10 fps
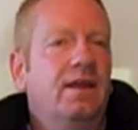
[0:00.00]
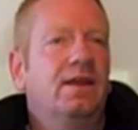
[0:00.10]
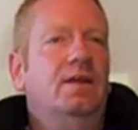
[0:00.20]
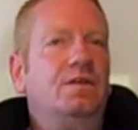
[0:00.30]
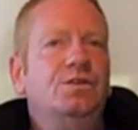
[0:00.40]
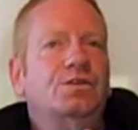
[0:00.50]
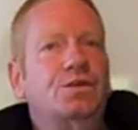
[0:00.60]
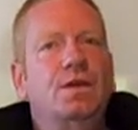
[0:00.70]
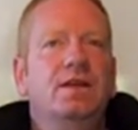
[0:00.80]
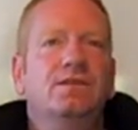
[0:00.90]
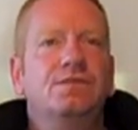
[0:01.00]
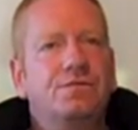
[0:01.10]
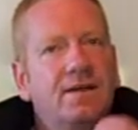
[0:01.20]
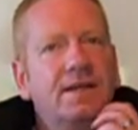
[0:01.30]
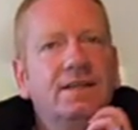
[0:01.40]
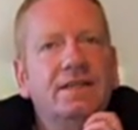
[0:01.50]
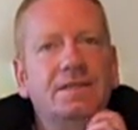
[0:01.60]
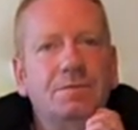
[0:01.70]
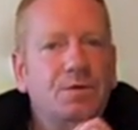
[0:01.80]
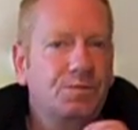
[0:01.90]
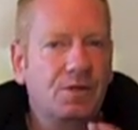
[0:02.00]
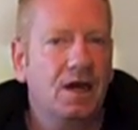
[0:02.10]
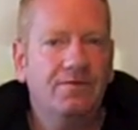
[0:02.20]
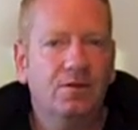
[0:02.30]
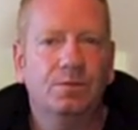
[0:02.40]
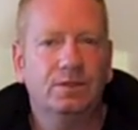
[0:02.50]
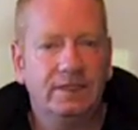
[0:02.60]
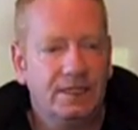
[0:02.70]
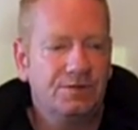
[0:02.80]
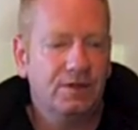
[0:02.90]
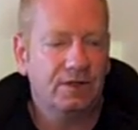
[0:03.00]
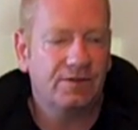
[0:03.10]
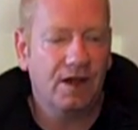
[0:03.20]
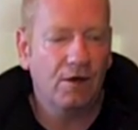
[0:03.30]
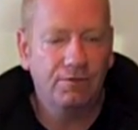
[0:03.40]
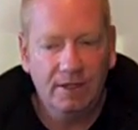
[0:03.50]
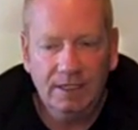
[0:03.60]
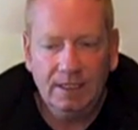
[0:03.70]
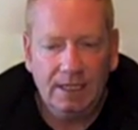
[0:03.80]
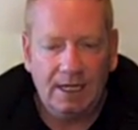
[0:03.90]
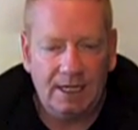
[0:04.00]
and you're trying to find like the most profitable niche for yourself,